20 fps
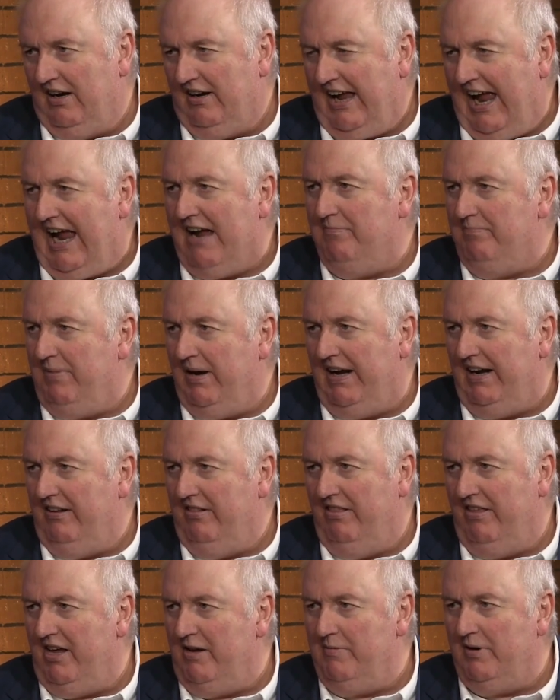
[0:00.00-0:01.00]
campaign
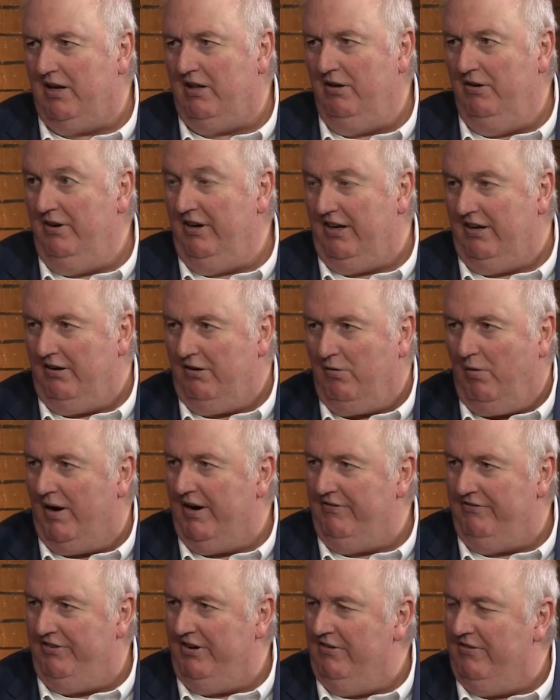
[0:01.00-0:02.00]
theme, including
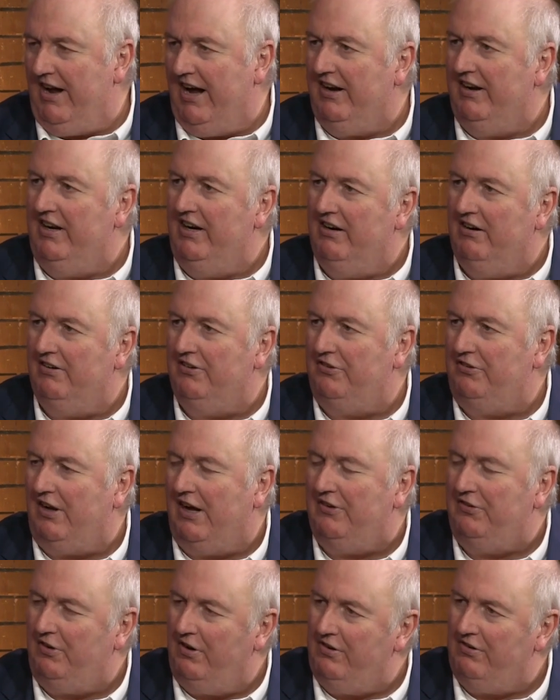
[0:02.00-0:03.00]
quite a few down here in
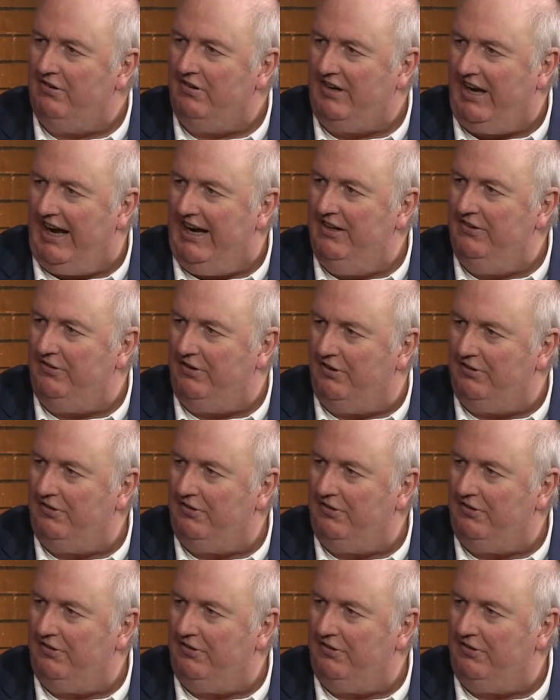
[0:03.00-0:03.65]
South Central Kansas.